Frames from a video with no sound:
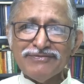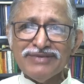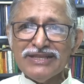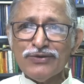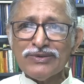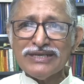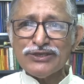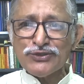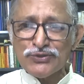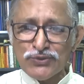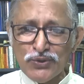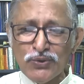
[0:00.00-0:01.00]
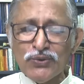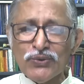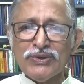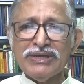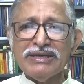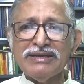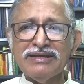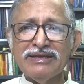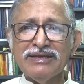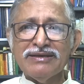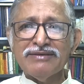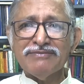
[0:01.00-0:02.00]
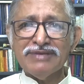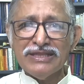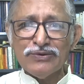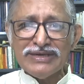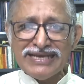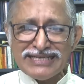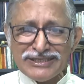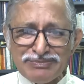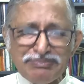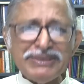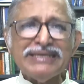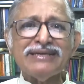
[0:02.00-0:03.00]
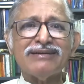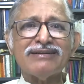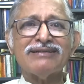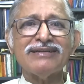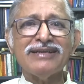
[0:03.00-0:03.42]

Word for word: without a sword, without a spear.